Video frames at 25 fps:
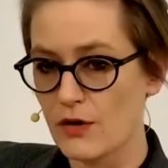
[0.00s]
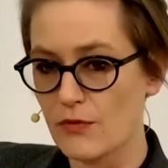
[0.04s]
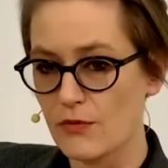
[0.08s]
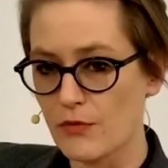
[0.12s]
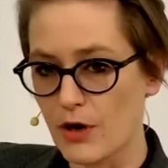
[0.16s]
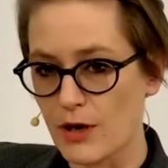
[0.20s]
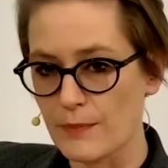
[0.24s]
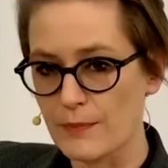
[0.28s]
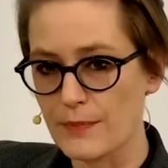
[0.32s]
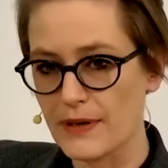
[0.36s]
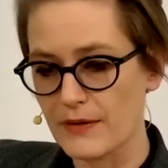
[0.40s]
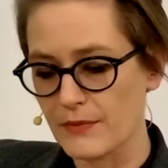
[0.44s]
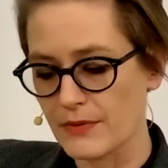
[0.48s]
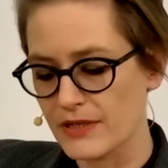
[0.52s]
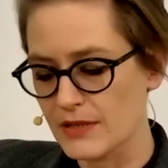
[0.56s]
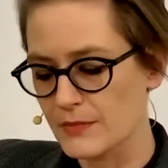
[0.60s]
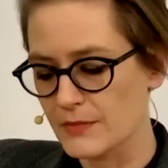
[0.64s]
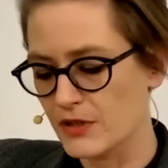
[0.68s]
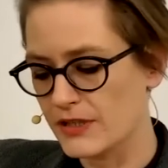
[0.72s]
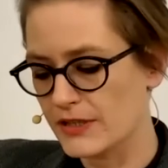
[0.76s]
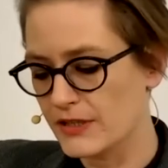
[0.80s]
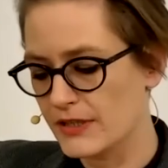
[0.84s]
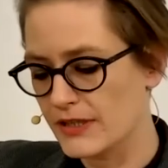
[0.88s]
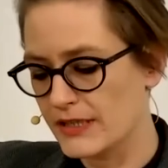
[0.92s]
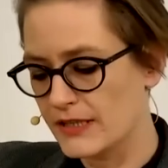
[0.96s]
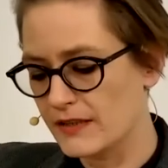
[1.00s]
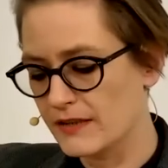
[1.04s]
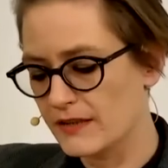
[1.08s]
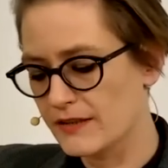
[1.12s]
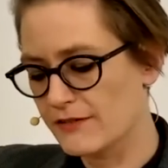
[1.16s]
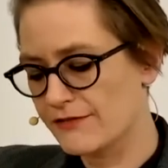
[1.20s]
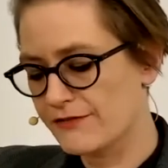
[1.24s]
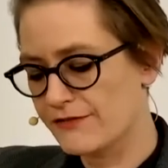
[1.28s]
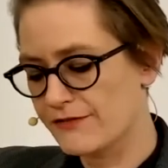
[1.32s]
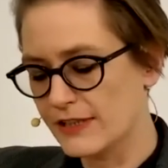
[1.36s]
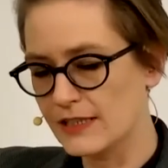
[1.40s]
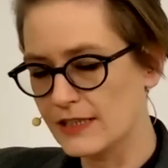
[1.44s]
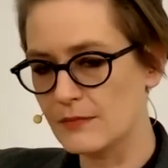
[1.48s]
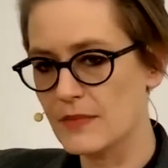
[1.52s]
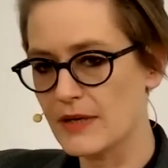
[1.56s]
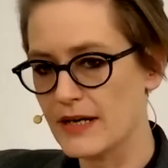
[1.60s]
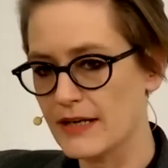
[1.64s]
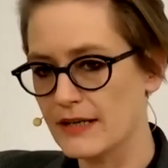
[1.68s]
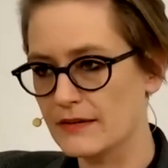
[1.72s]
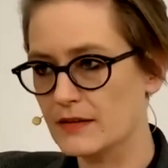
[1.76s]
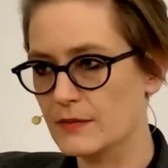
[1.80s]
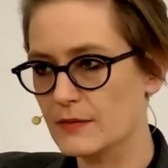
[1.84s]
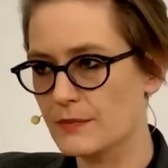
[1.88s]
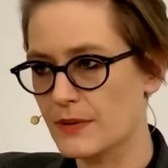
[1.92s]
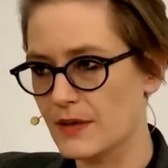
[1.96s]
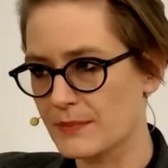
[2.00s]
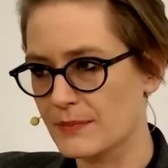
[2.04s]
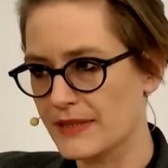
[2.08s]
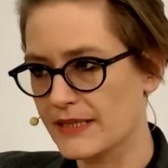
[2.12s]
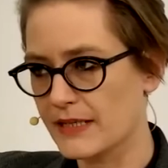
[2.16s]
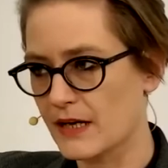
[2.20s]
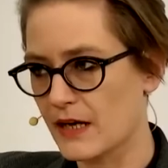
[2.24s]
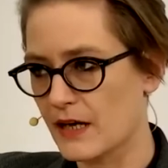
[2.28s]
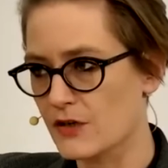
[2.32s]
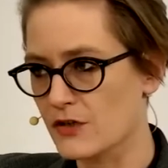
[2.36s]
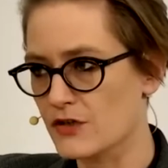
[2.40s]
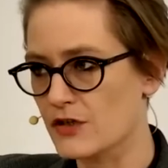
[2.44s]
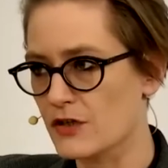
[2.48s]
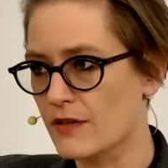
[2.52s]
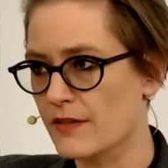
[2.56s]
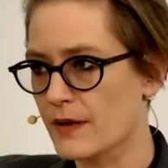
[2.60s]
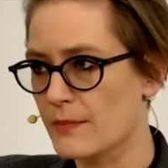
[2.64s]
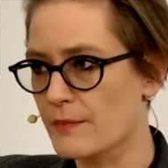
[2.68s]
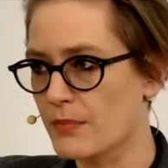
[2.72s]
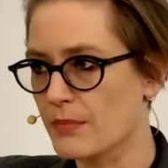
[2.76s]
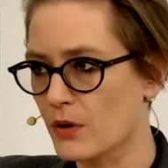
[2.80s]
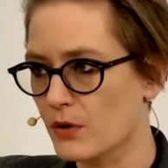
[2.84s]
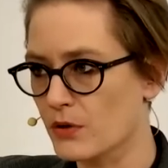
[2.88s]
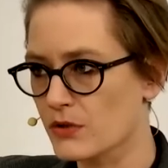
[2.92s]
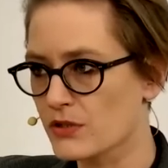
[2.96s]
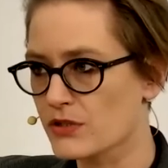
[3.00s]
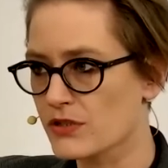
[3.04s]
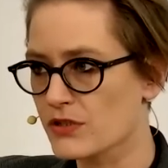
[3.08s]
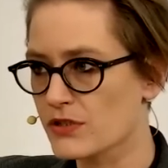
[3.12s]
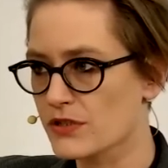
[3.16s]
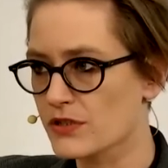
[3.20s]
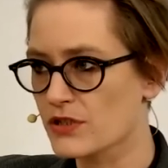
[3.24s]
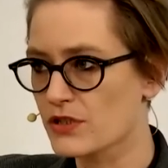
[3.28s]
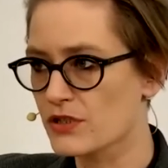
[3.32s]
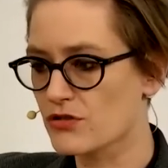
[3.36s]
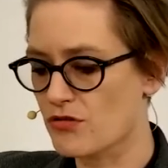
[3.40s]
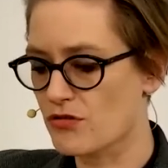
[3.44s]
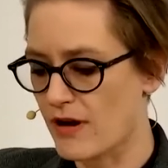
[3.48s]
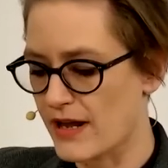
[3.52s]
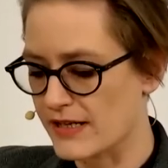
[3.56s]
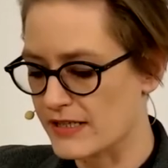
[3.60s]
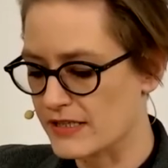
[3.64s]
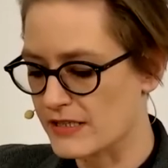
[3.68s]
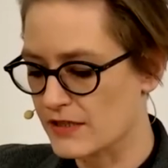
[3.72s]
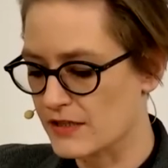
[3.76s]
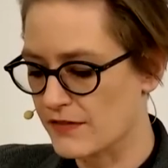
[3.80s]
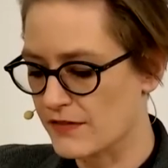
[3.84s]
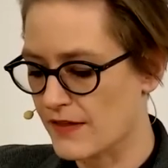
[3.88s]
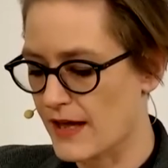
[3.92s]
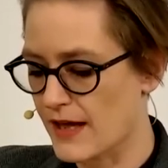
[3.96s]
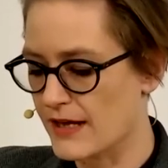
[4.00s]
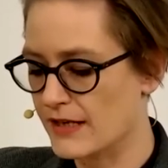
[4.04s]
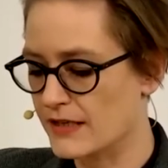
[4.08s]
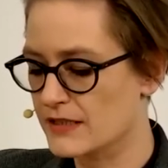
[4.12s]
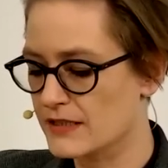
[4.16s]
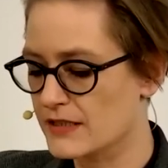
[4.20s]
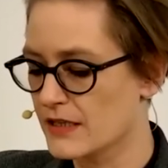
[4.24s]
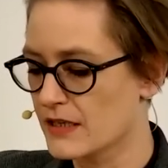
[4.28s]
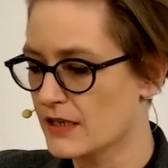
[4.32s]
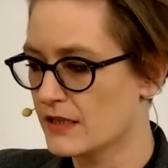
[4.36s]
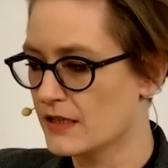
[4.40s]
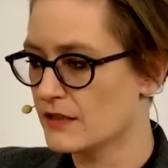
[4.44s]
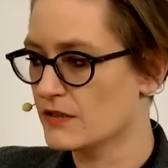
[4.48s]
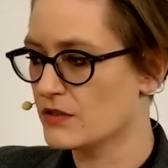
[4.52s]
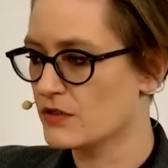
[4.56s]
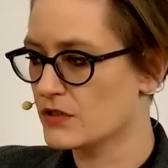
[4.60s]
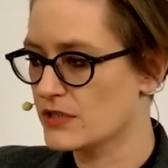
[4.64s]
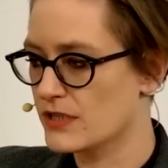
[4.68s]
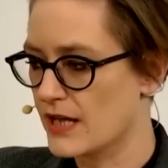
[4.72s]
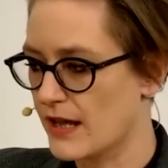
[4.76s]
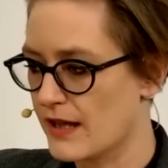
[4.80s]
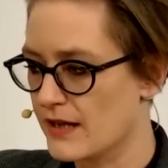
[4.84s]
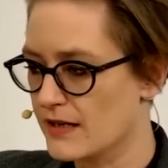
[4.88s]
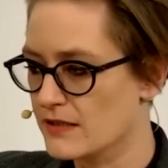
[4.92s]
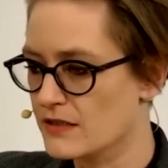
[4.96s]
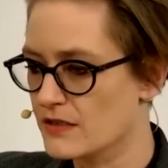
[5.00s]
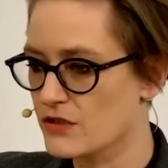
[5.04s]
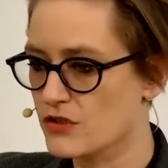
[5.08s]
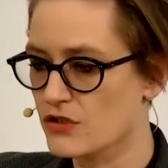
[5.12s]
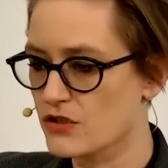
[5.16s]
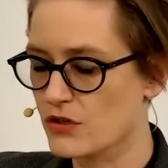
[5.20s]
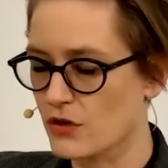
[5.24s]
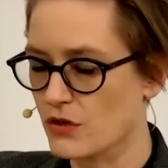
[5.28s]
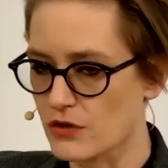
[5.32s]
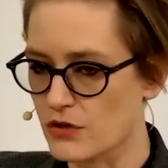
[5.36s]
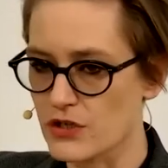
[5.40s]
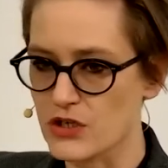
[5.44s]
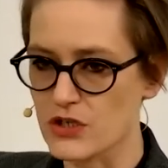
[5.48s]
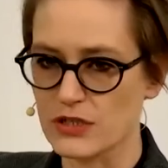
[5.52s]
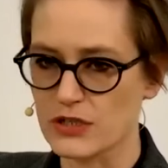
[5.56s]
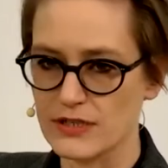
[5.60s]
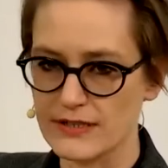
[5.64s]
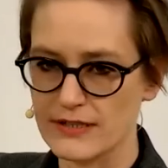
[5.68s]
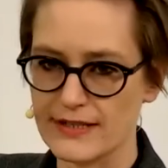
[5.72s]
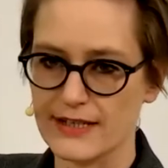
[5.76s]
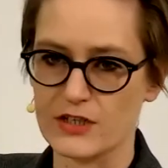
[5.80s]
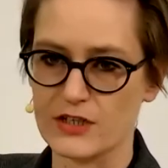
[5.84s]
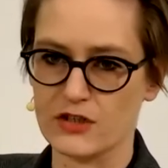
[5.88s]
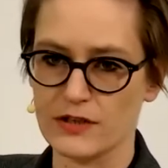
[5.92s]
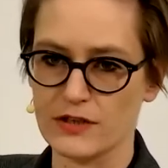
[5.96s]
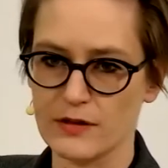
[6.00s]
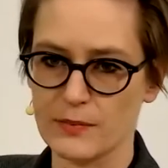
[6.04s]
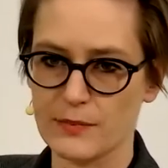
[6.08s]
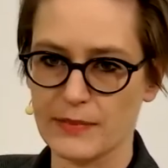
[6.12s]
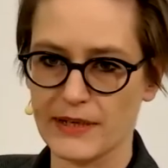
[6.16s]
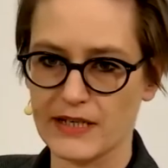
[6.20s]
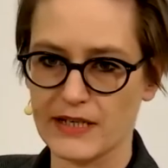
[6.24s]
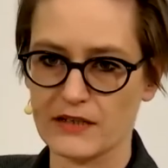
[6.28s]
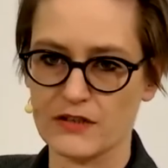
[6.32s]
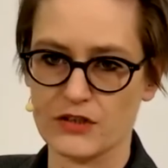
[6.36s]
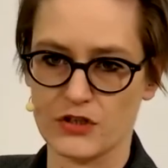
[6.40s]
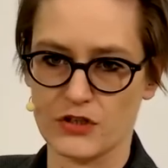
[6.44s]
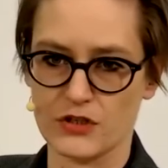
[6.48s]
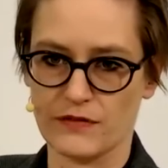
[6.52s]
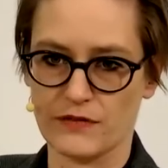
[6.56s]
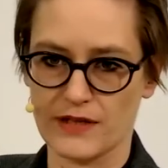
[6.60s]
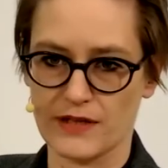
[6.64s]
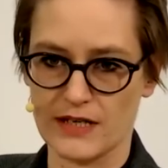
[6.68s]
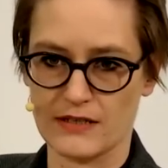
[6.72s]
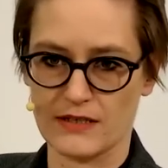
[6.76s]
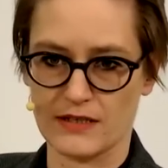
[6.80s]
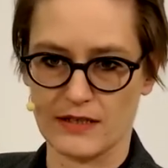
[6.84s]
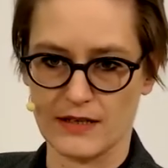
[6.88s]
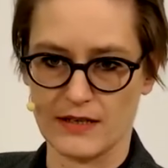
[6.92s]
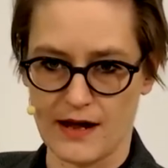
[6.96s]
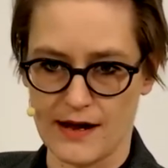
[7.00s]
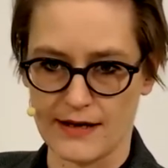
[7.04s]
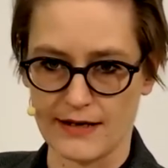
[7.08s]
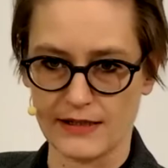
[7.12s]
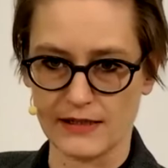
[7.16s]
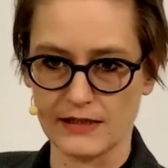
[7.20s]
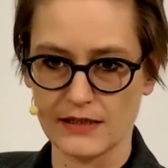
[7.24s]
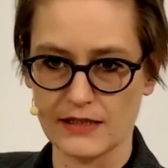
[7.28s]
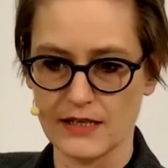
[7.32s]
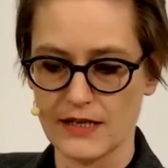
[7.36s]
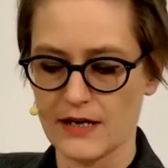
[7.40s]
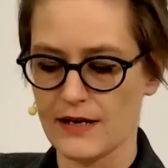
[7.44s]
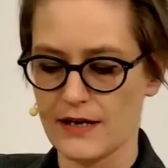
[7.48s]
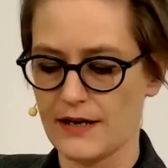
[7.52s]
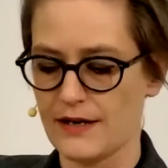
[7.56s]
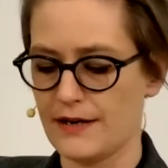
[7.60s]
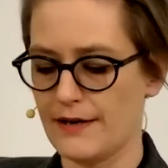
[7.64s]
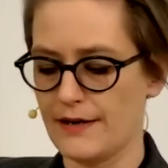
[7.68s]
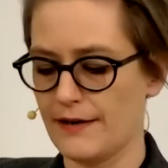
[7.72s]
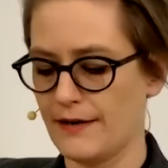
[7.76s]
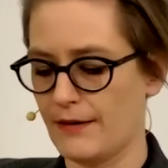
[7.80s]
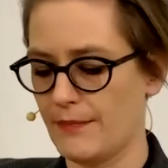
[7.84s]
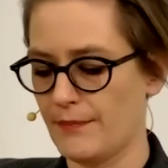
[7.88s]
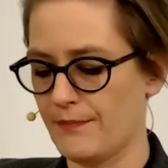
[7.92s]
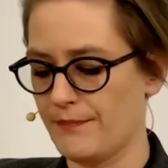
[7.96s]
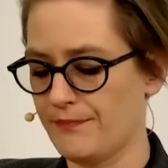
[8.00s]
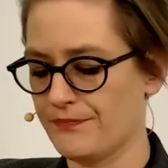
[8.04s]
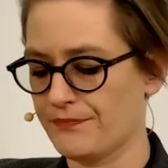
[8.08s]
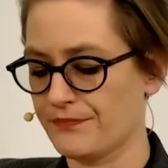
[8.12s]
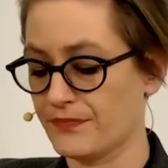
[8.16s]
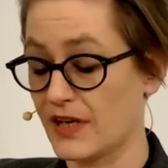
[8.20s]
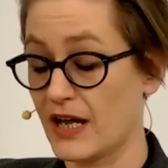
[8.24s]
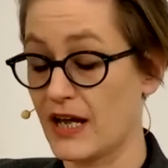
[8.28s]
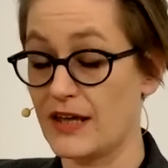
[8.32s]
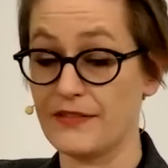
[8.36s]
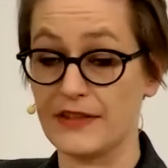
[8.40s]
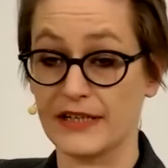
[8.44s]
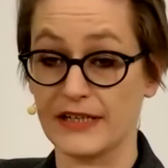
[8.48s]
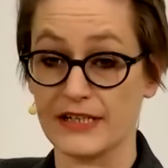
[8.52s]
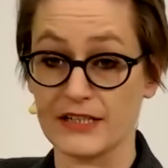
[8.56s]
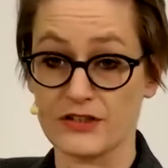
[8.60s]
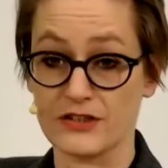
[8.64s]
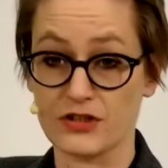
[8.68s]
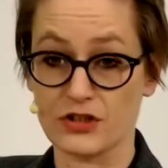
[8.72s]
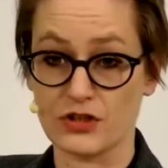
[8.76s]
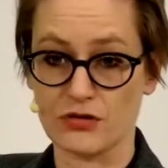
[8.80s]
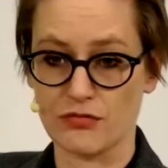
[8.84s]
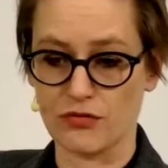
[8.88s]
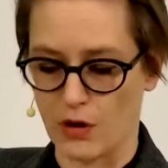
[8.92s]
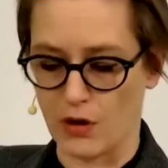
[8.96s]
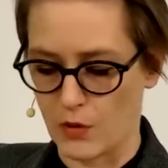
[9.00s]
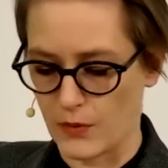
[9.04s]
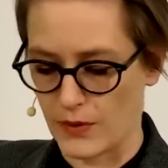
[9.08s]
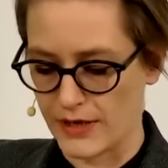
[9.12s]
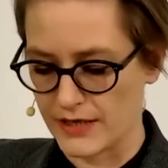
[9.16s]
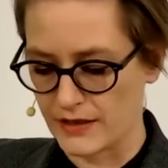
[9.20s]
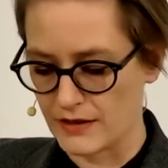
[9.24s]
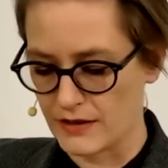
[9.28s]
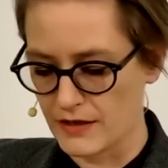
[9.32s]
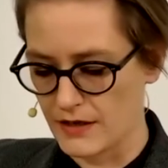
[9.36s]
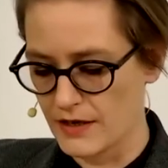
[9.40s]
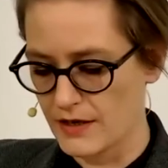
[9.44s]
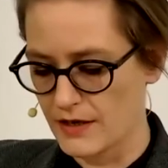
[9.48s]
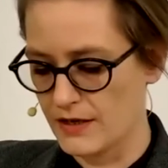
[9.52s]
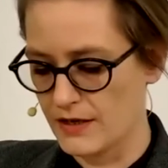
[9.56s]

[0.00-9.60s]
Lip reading: Rob, I want to bring you in. The film and the publication, they both stress that today distortion is actually the bigger issue than denial and that it's growing.